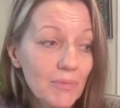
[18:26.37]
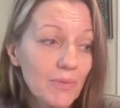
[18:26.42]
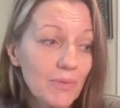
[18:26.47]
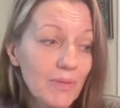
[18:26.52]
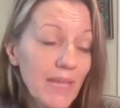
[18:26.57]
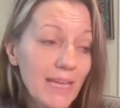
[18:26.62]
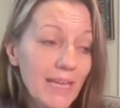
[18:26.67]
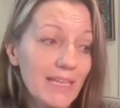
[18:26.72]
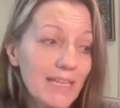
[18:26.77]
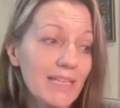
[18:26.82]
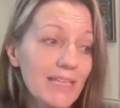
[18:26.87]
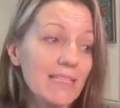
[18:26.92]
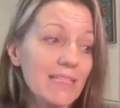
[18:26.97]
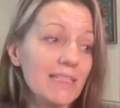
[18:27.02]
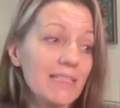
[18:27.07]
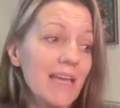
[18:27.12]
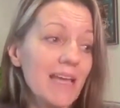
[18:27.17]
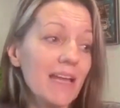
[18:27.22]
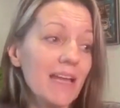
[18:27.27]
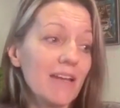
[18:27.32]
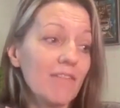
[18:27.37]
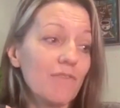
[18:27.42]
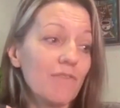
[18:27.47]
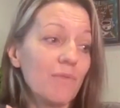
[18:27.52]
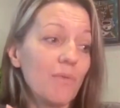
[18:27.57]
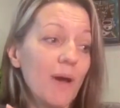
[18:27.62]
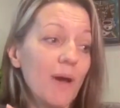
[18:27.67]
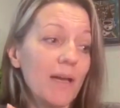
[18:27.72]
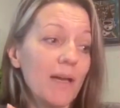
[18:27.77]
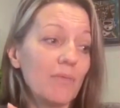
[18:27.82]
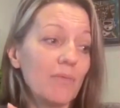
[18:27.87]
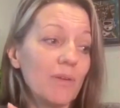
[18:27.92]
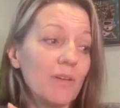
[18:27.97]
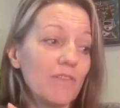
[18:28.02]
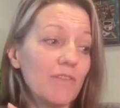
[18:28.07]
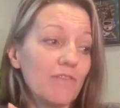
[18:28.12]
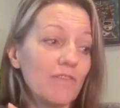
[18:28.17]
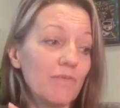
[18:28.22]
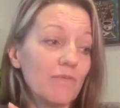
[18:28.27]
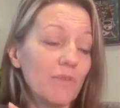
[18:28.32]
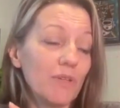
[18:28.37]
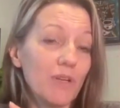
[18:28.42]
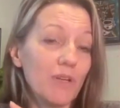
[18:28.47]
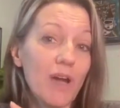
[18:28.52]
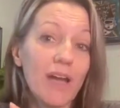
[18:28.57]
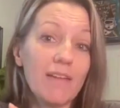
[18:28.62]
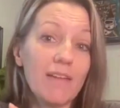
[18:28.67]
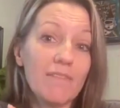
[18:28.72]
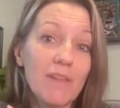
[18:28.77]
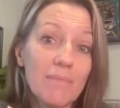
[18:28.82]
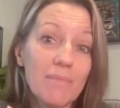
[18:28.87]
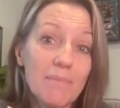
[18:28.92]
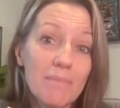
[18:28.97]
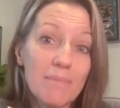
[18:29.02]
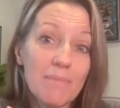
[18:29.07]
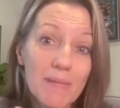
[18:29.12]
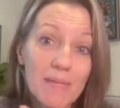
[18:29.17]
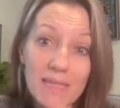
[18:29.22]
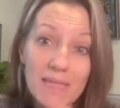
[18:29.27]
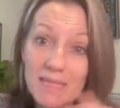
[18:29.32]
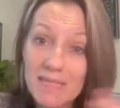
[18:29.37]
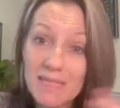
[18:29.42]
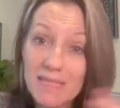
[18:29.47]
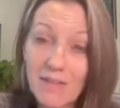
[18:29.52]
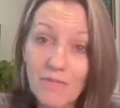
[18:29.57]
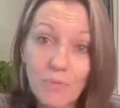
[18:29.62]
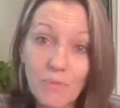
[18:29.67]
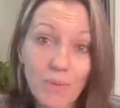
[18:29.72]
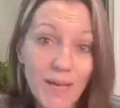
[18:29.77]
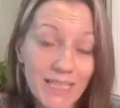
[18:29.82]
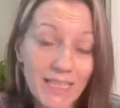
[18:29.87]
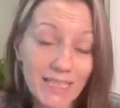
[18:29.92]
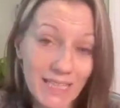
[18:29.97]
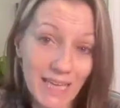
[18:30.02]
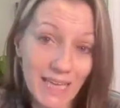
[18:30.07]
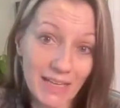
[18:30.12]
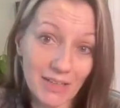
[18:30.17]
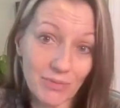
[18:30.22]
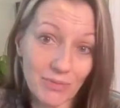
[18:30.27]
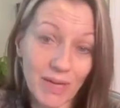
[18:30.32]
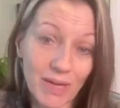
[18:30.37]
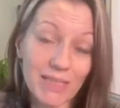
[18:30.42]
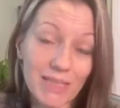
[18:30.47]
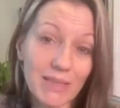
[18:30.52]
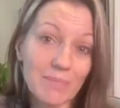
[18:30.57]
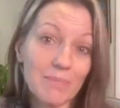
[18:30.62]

like instead of what the kind of the myths of weight gain, right?